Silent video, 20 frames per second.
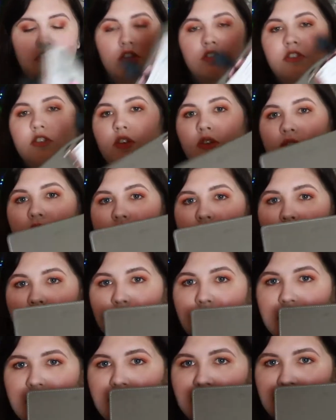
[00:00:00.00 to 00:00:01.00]
So this is
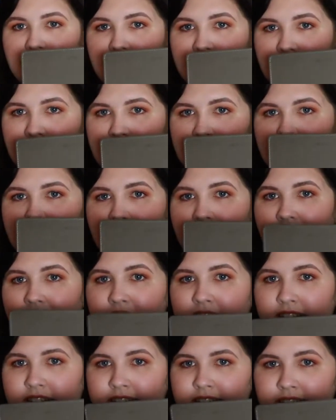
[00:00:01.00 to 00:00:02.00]
what it looks like inside.
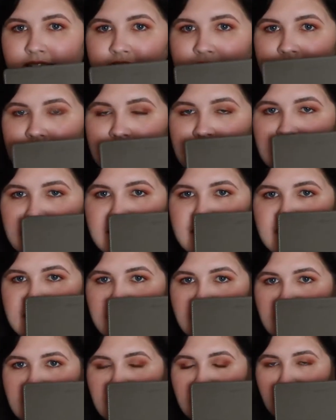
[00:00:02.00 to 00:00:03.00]
It is the
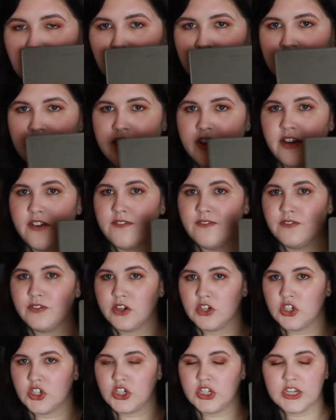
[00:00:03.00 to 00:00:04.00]
6-ring
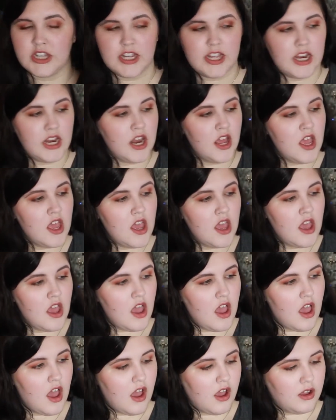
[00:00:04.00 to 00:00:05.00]
version.
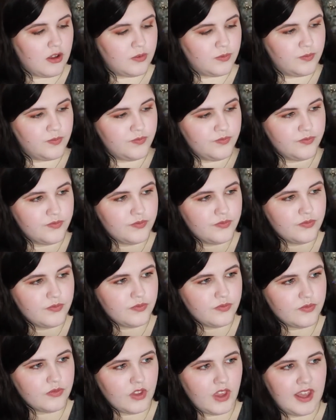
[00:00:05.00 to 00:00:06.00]
And
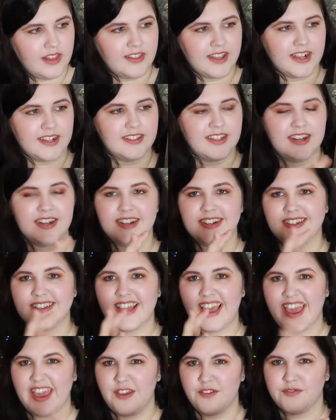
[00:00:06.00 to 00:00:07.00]
like I said, it is
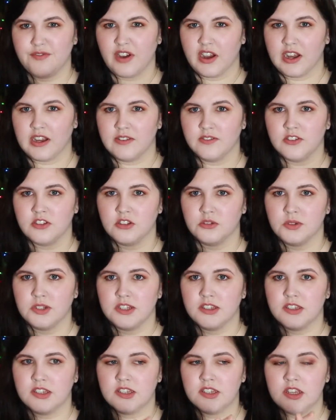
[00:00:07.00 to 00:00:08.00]
A5, so
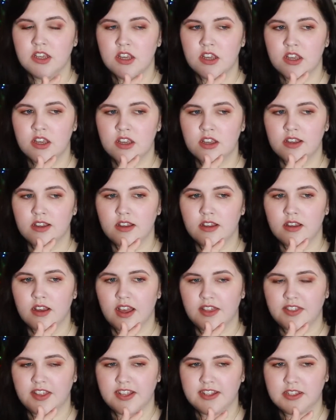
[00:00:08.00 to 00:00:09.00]

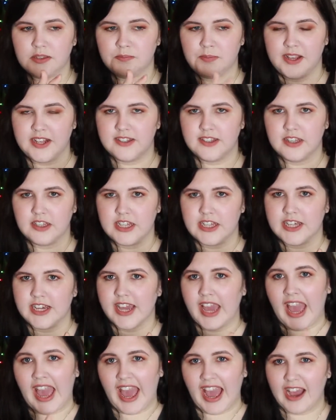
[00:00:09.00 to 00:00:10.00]
I think it's basically
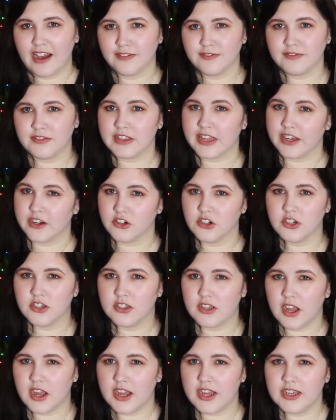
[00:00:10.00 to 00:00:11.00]
like half letter
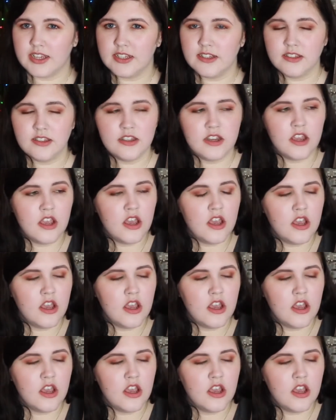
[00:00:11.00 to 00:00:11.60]
sized.